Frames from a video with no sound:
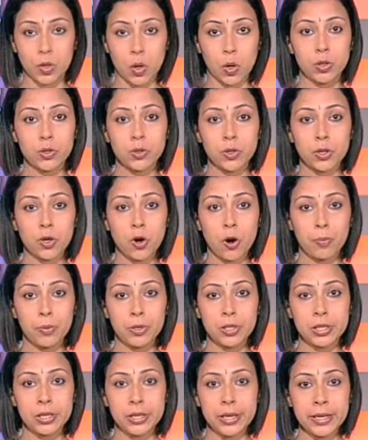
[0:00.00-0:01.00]
Also in
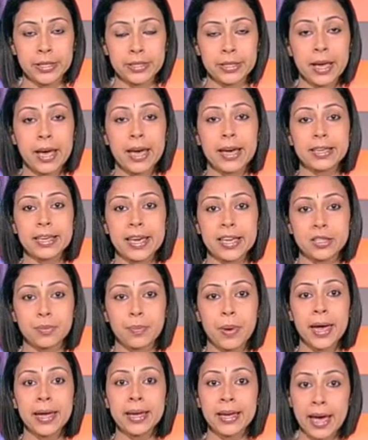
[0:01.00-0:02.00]
corporate earnings, Yes
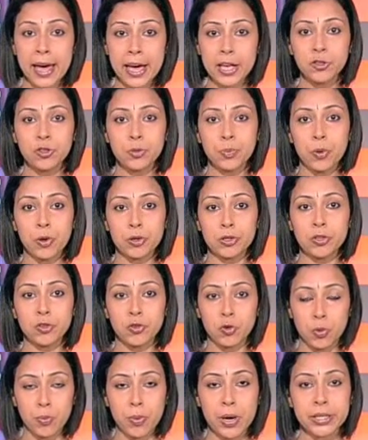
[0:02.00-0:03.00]
Bank has reported
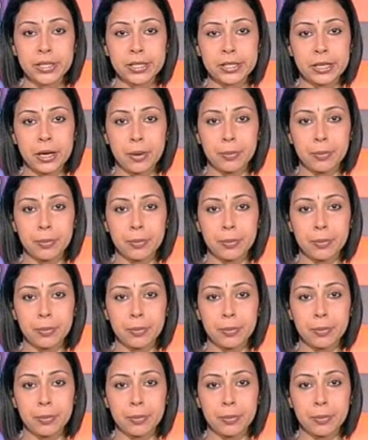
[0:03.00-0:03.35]
robust